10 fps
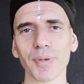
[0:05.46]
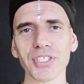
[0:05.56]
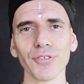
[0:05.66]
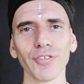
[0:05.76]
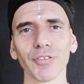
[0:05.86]

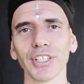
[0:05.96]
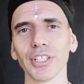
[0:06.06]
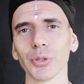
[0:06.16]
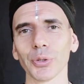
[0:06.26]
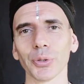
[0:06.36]
specific
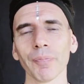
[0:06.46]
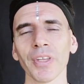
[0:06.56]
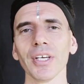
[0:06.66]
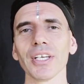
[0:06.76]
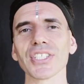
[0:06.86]
video
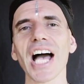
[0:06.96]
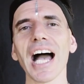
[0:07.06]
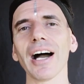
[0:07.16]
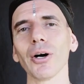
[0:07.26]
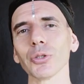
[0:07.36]
is
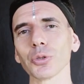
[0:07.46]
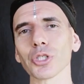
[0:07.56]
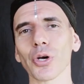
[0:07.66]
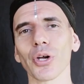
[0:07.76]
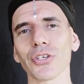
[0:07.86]
how to
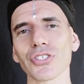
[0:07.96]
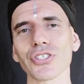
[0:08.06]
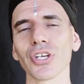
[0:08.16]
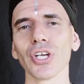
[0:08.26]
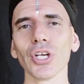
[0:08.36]

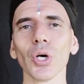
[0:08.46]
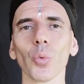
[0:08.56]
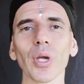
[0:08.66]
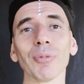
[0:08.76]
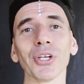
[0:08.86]
trust
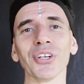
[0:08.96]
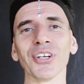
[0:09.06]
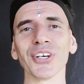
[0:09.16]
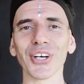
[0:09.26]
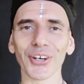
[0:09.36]

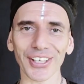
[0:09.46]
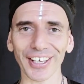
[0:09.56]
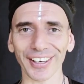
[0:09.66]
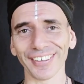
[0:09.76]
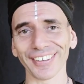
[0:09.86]
women
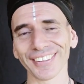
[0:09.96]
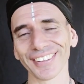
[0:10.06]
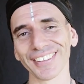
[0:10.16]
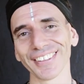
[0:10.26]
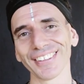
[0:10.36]
again.
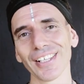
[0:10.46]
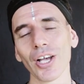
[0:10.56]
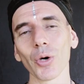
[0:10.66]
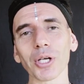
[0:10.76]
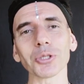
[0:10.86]

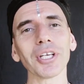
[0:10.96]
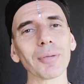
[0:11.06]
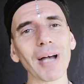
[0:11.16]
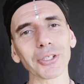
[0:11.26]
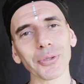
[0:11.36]
We are talking
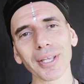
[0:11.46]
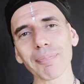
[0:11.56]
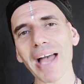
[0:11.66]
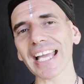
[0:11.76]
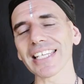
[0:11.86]
about
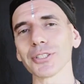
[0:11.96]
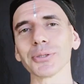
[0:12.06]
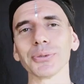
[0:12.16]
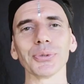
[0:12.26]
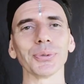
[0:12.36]
going back
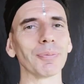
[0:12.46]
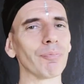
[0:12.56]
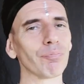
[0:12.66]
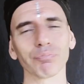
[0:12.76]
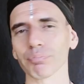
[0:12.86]

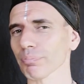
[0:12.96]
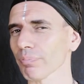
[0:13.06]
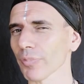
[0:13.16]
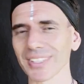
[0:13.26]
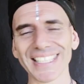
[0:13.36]
into
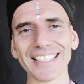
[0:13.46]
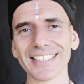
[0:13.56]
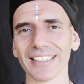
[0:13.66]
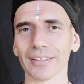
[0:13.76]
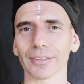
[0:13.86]

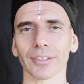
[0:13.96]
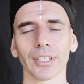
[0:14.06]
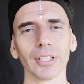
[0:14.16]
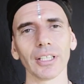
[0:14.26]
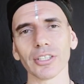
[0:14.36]
dating,
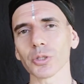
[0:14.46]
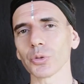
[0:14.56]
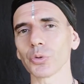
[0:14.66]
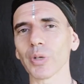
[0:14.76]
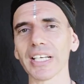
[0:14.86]

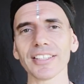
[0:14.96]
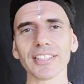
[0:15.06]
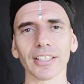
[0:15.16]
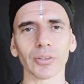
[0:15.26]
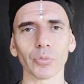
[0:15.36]
into
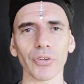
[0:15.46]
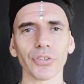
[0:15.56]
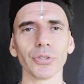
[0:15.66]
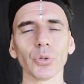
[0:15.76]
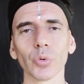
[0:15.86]
relating
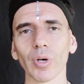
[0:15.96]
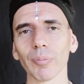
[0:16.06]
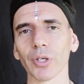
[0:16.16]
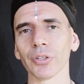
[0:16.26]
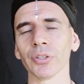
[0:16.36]
with new
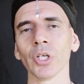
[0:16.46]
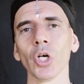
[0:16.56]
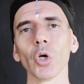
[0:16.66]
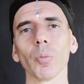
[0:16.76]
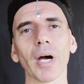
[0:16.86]
women
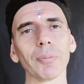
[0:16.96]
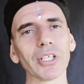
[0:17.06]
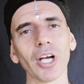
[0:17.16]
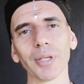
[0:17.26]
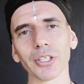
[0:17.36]
who might be
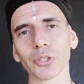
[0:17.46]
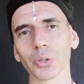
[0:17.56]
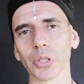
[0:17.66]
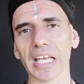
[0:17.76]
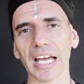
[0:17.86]
coming
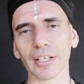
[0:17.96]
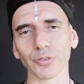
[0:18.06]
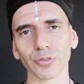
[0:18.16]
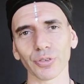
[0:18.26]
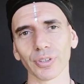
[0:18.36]
into your
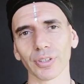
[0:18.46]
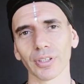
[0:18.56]
life.